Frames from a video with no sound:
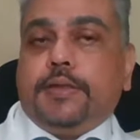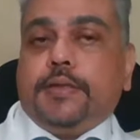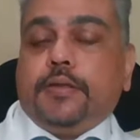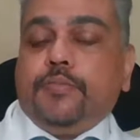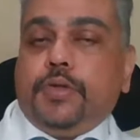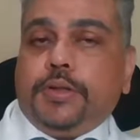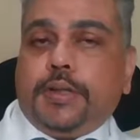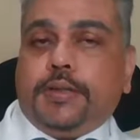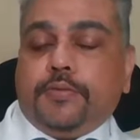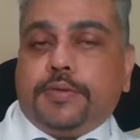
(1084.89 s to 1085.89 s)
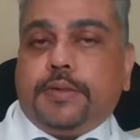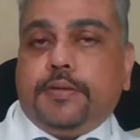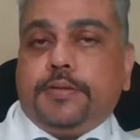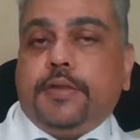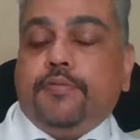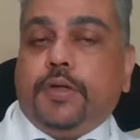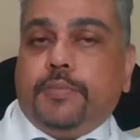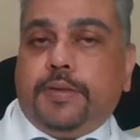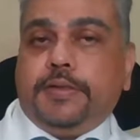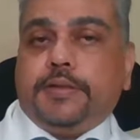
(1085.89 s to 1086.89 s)
their communicative skills, their
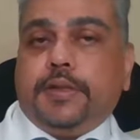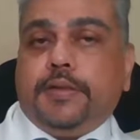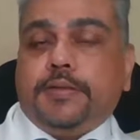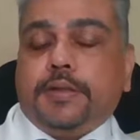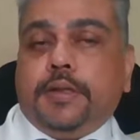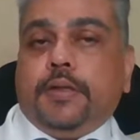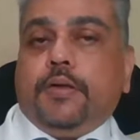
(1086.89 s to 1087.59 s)
verbal skills,